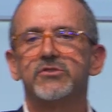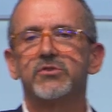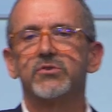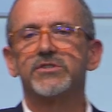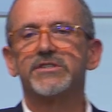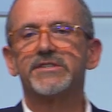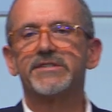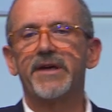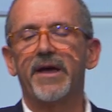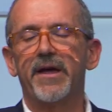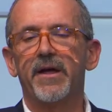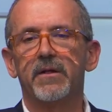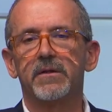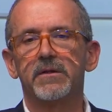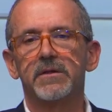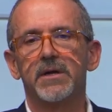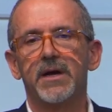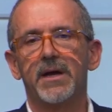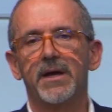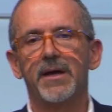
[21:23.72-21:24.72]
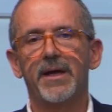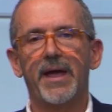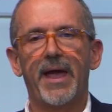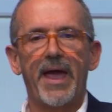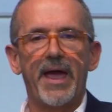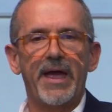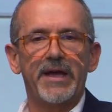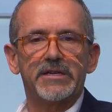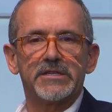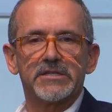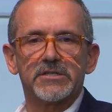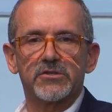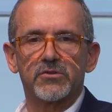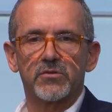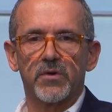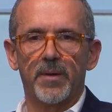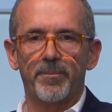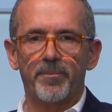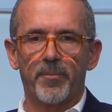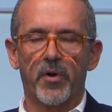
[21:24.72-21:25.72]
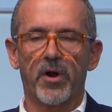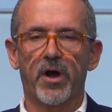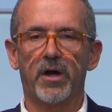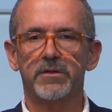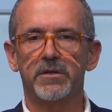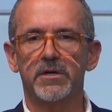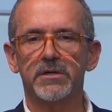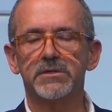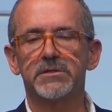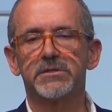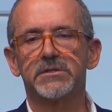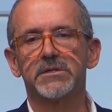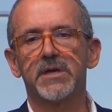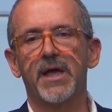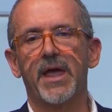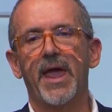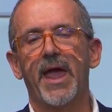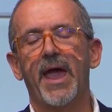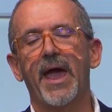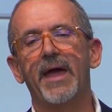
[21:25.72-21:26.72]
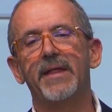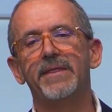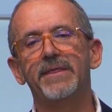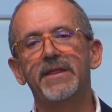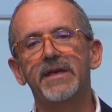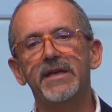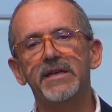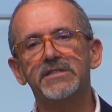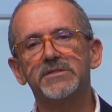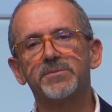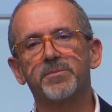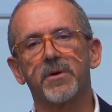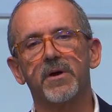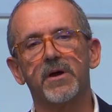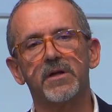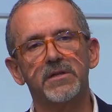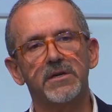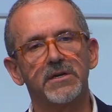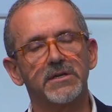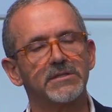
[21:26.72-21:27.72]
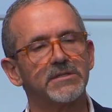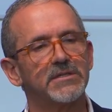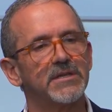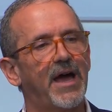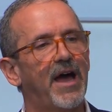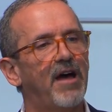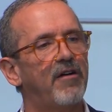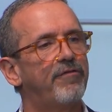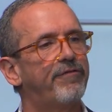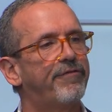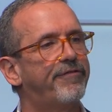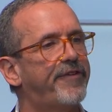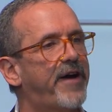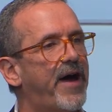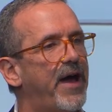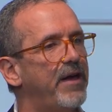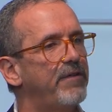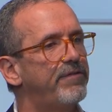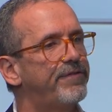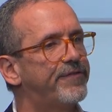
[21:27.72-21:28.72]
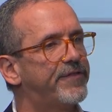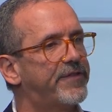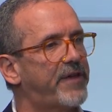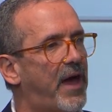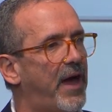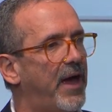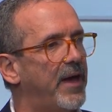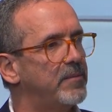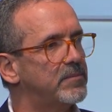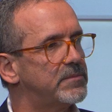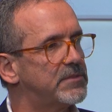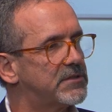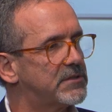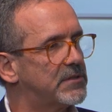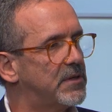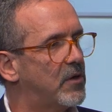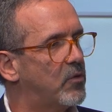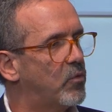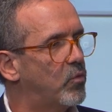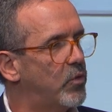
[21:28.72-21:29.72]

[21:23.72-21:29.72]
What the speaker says: to sell extra products. And these products are 5 times